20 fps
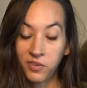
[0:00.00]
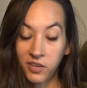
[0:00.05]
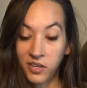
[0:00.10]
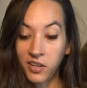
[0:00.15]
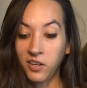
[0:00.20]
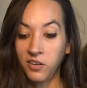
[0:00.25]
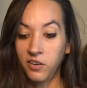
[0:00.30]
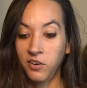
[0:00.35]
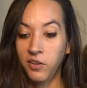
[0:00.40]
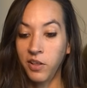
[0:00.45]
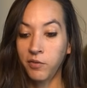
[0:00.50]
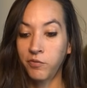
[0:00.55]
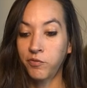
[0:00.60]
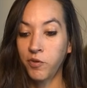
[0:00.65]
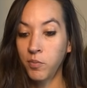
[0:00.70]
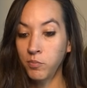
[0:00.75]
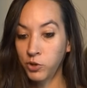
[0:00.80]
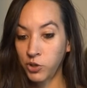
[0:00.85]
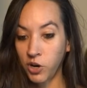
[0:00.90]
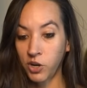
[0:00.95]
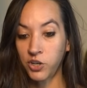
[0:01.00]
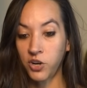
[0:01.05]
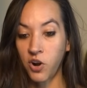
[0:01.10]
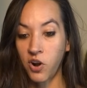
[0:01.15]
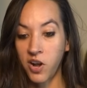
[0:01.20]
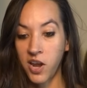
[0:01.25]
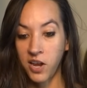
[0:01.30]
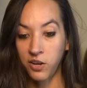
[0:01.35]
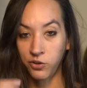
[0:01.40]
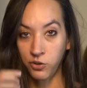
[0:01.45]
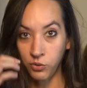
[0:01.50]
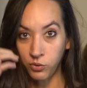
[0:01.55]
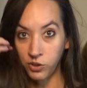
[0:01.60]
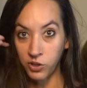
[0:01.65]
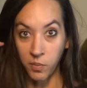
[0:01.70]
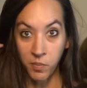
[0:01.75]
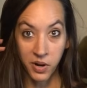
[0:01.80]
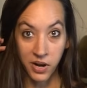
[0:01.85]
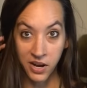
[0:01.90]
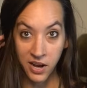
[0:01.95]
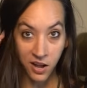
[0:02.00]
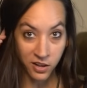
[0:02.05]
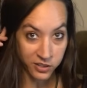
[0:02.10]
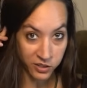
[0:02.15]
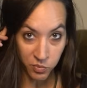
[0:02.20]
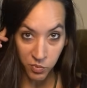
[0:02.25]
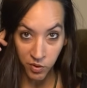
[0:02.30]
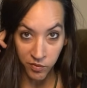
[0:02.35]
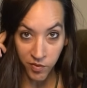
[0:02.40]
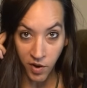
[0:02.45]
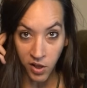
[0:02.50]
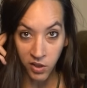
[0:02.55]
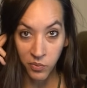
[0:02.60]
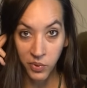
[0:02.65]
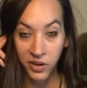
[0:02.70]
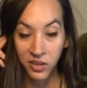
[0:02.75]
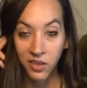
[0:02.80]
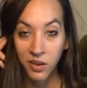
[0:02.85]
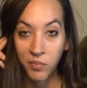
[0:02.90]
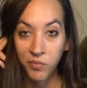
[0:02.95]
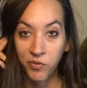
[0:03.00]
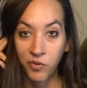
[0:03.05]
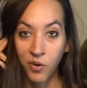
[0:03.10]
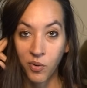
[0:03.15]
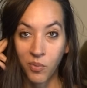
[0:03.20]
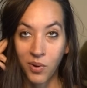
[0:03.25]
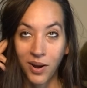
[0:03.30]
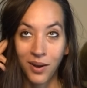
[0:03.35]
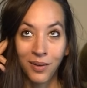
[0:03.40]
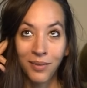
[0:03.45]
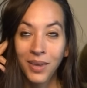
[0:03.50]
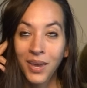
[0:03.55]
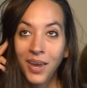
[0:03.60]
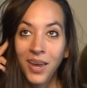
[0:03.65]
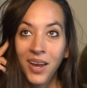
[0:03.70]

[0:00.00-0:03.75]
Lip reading: again, you know, like from Josh Harnett to somebody else, and we're following them for a while,